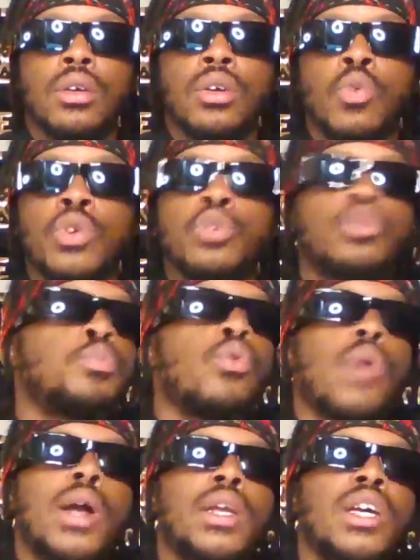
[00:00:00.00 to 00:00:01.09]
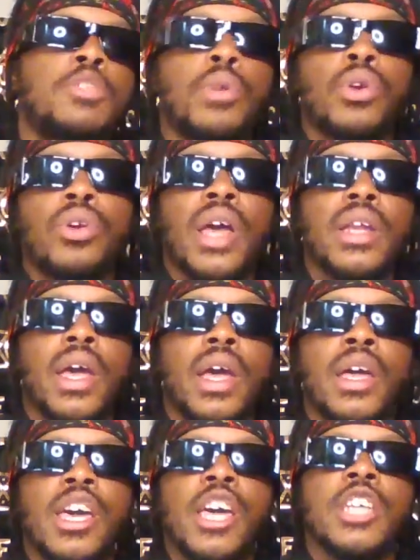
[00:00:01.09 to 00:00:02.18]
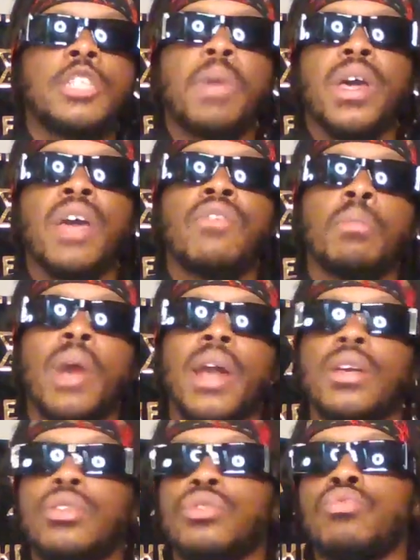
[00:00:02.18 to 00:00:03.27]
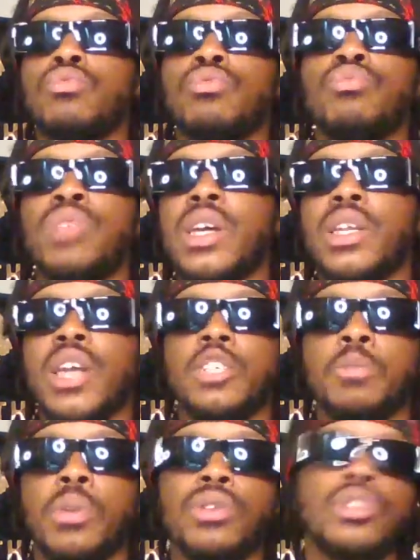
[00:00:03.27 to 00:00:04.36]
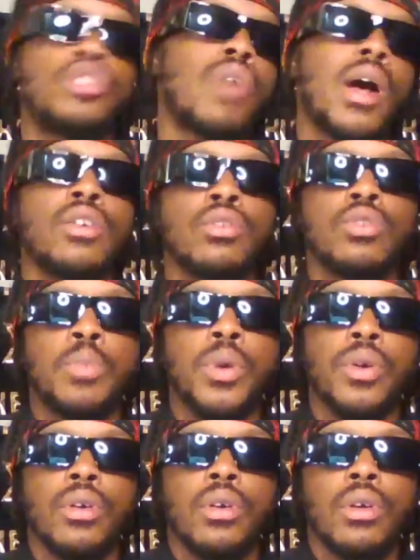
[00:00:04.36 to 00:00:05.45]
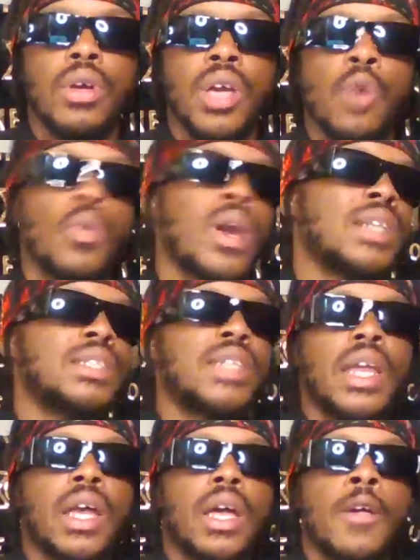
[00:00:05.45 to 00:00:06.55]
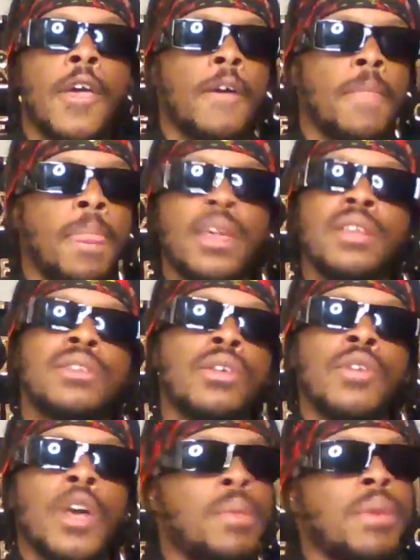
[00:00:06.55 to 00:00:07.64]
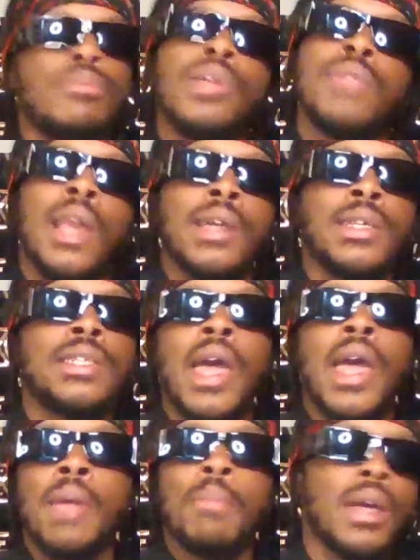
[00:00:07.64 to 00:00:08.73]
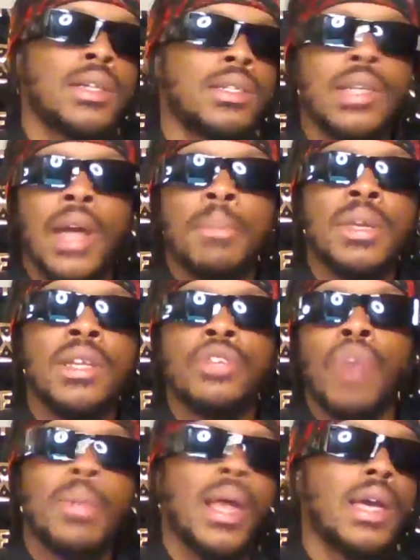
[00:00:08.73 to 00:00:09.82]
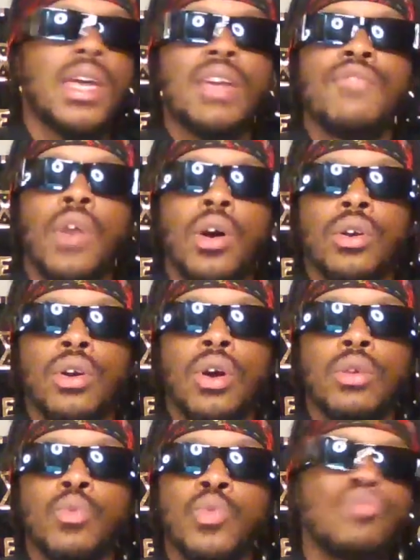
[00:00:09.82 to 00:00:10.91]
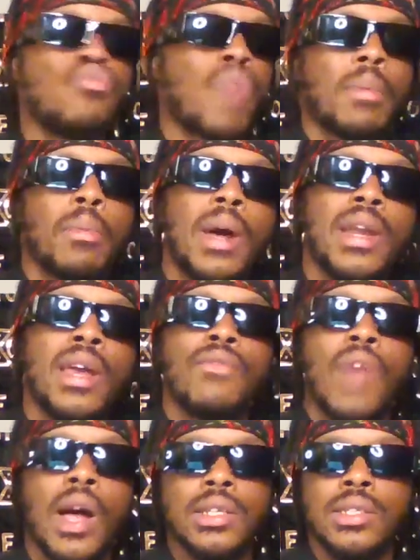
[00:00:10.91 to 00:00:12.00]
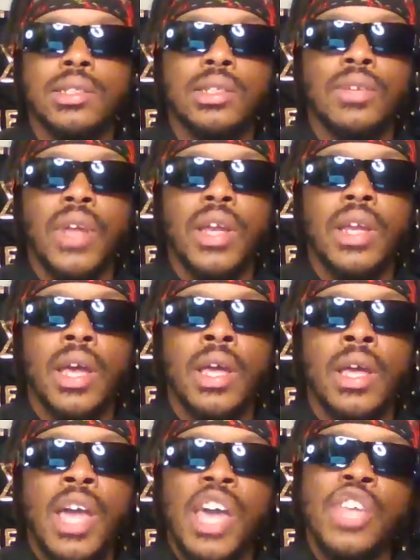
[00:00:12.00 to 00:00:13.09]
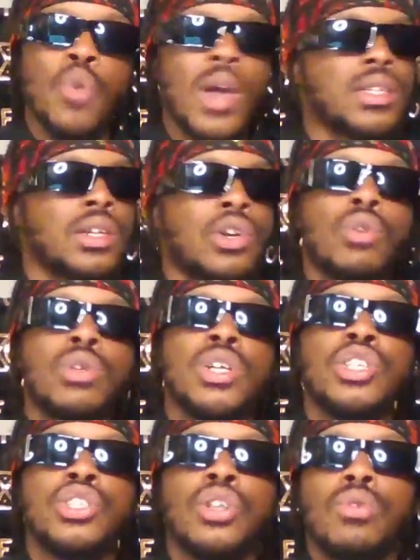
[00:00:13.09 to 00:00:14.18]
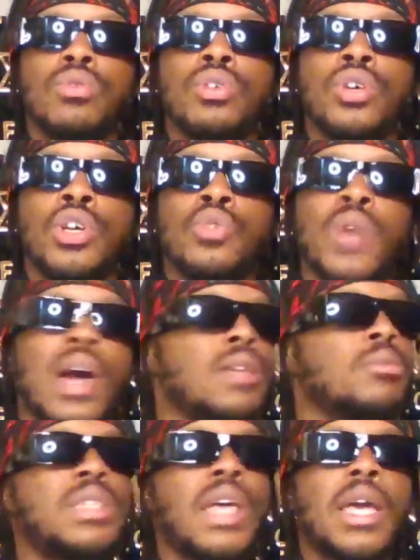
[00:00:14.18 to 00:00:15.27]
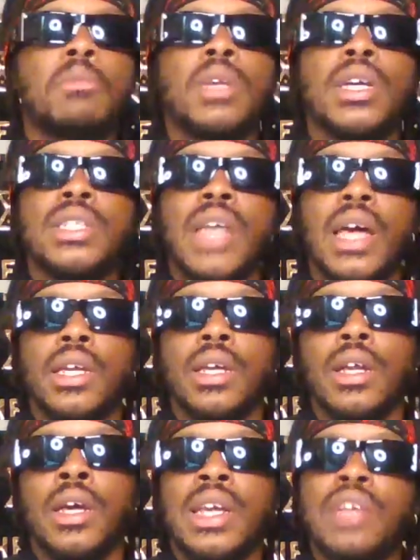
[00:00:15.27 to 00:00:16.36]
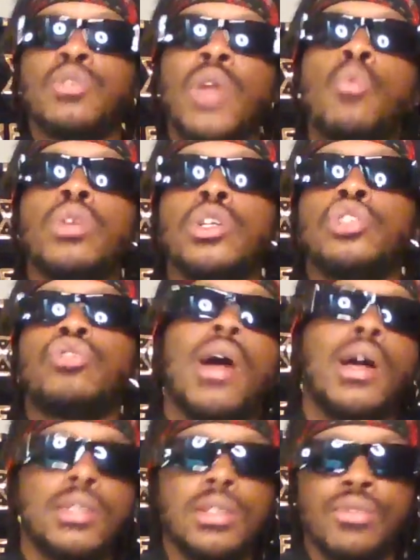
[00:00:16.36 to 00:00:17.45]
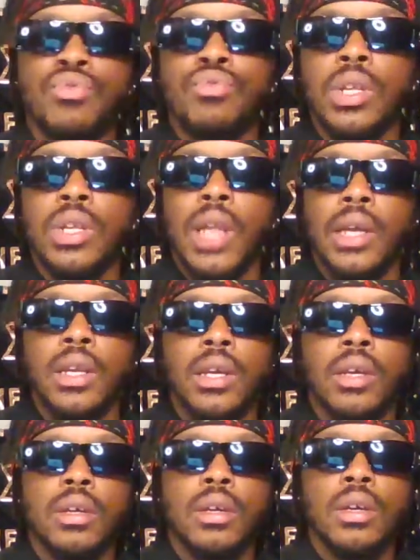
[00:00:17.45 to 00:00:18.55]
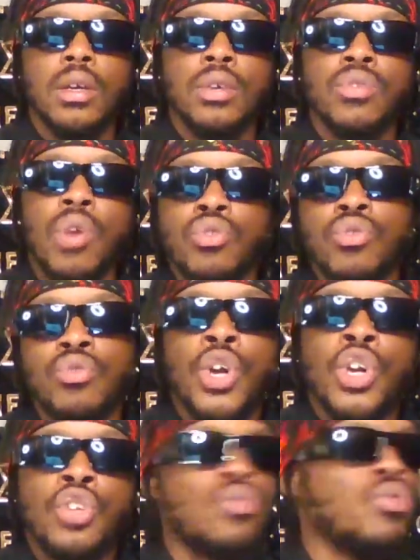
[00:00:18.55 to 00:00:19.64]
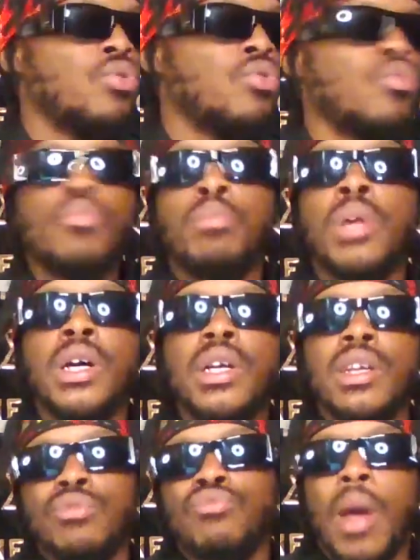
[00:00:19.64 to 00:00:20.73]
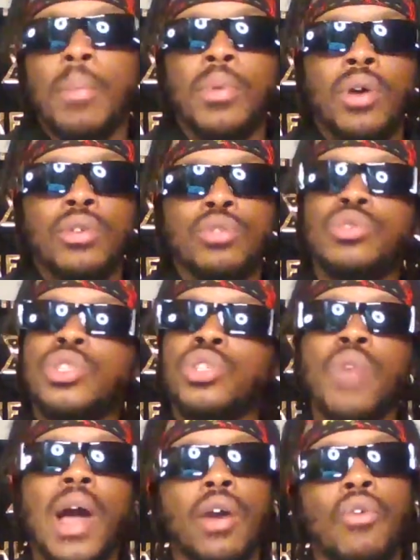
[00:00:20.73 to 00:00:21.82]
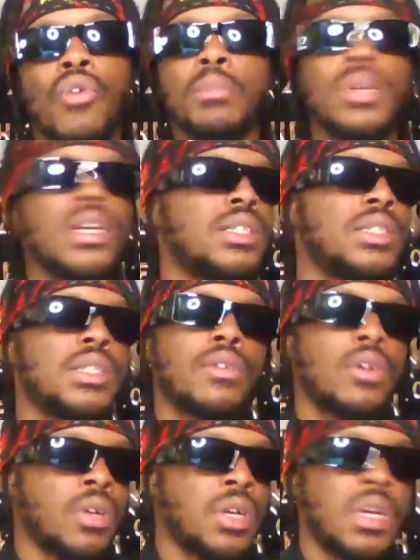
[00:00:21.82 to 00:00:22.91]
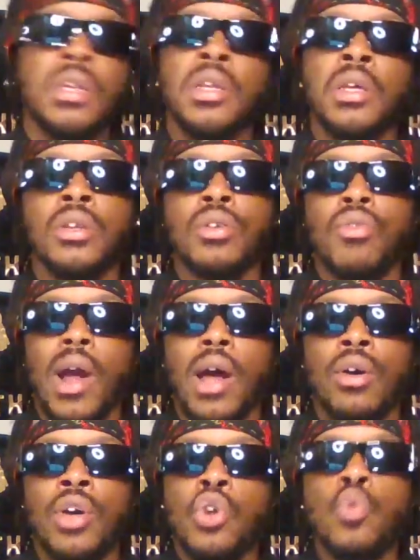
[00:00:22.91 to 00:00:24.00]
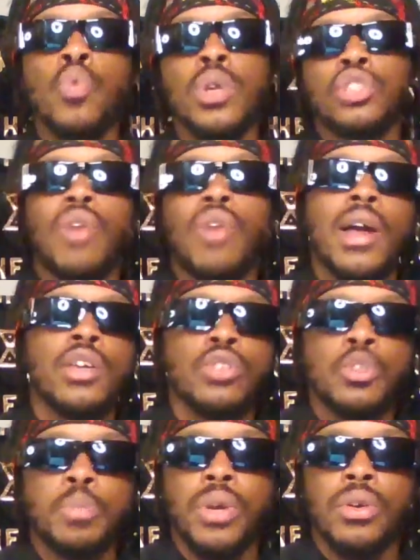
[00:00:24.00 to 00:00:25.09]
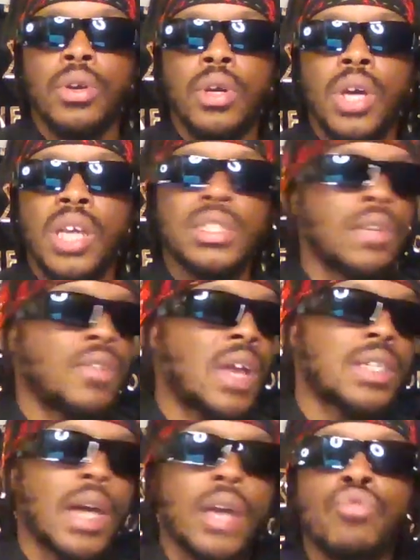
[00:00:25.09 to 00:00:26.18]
When you spew out that spirit like that, expect everybody else who dig that spirit to try your spirit. And when I say that, it's people like these gang bangers, you know what I mean? These rappers like King Von and all that. When you rap about that violence and stuff like that, and you actually go to these shows, you got them same niggas out there that want to try and see if you really like that. You blood and you rapping all that. You got Crip niggas in the crowd who want to try your spirit and see if that's how you